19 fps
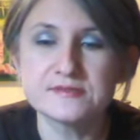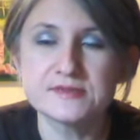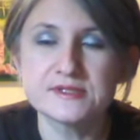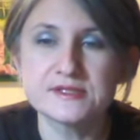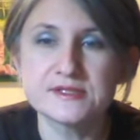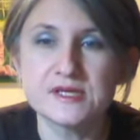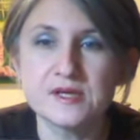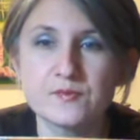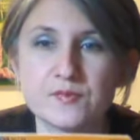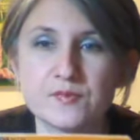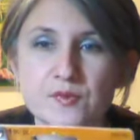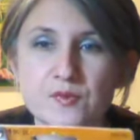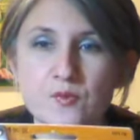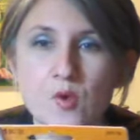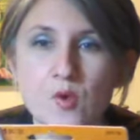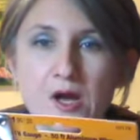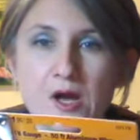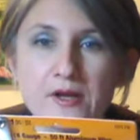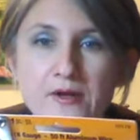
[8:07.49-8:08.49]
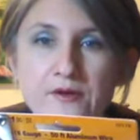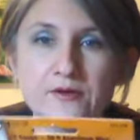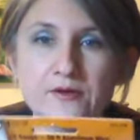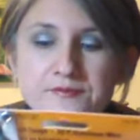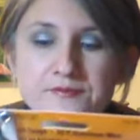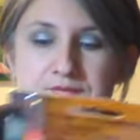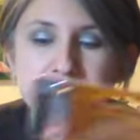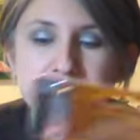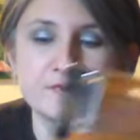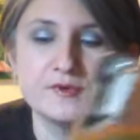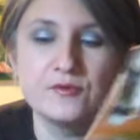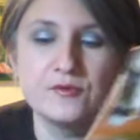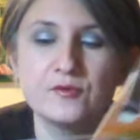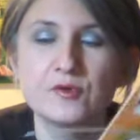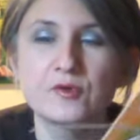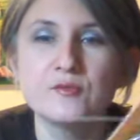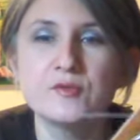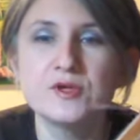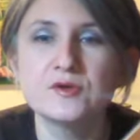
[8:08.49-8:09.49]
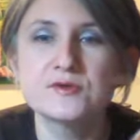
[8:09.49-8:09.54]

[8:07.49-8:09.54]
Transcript: skip the wire. You will be